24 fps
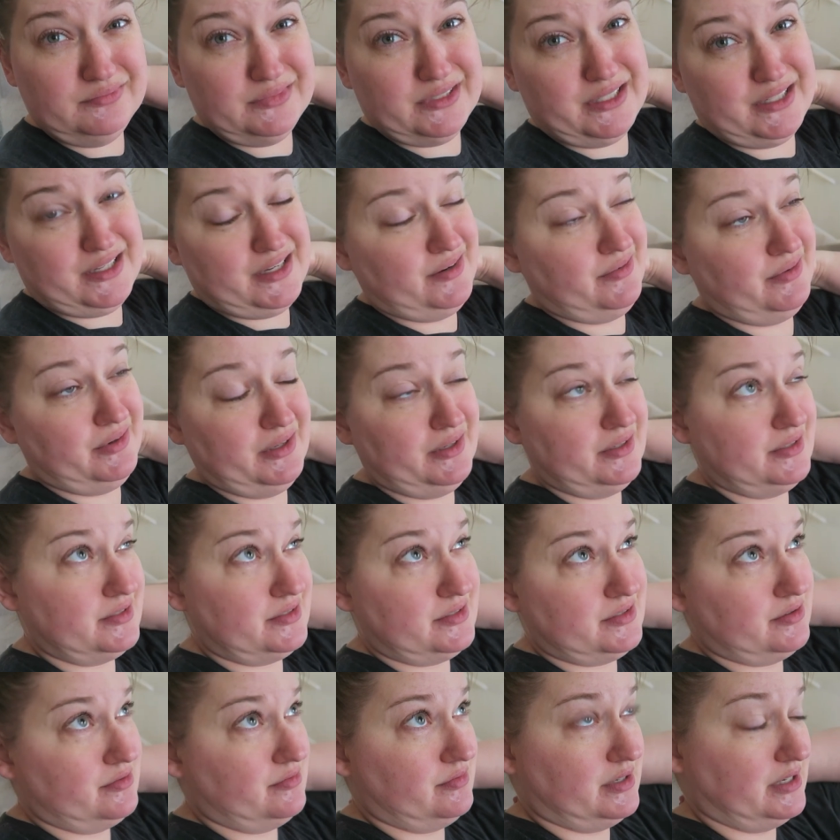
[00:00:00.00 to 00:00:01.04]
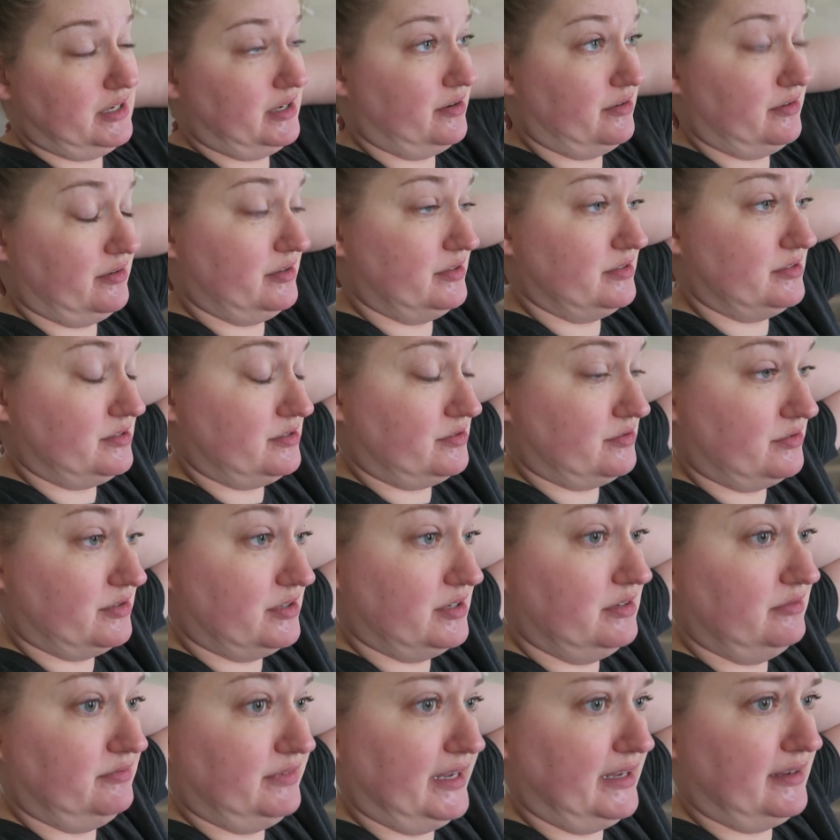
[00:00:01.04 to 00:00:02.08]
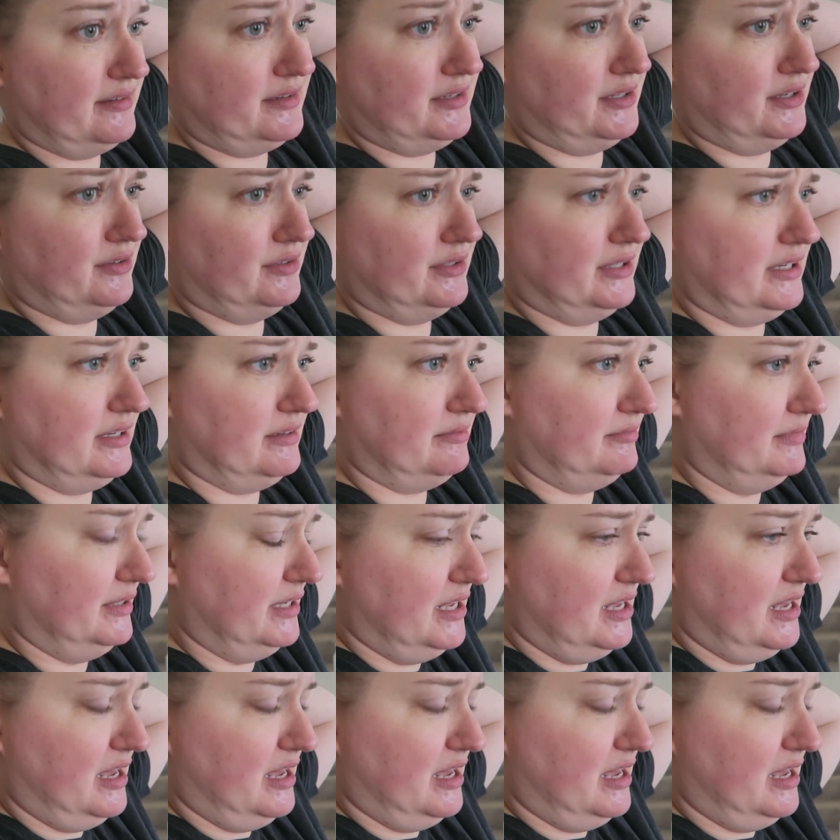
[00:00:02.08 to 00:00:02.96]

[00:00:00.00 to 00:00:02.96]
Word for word: Like, I really just don't want to go to the store, like, clearly.